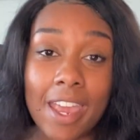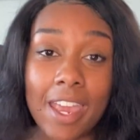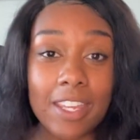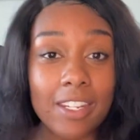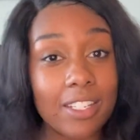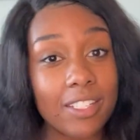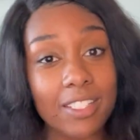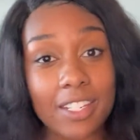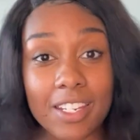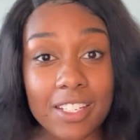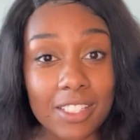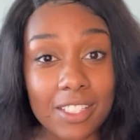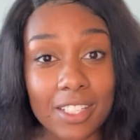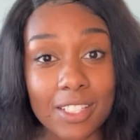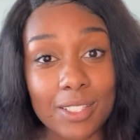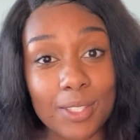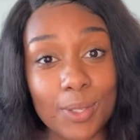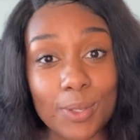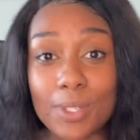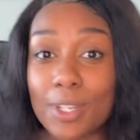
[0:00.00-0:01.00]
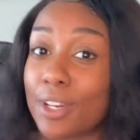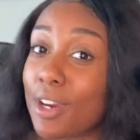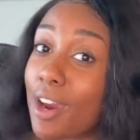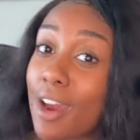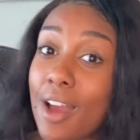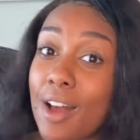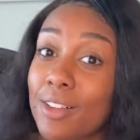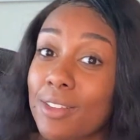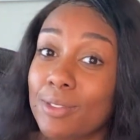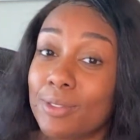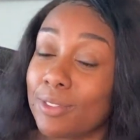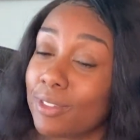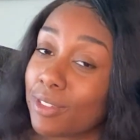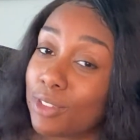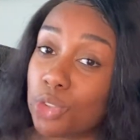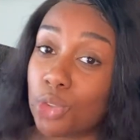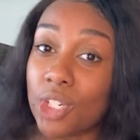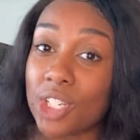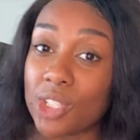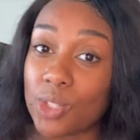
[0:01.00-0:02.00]
In addition to, your girl
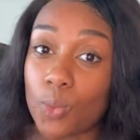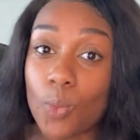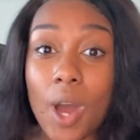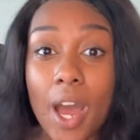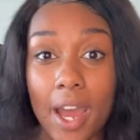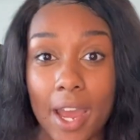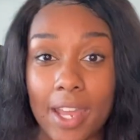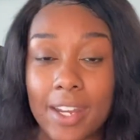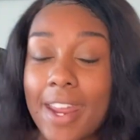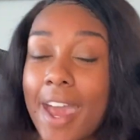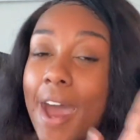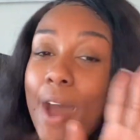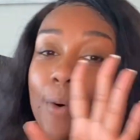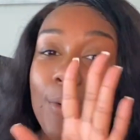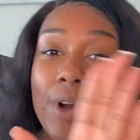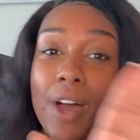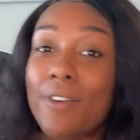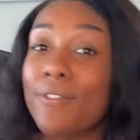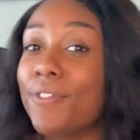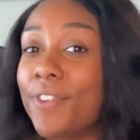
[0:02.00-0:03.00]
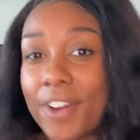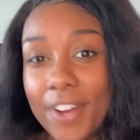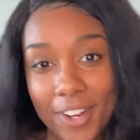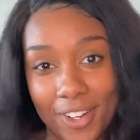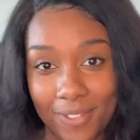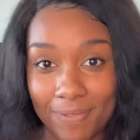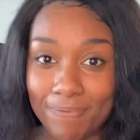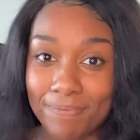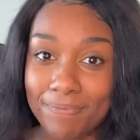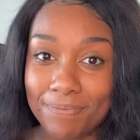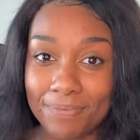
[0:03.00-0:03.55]
drinks wine. However,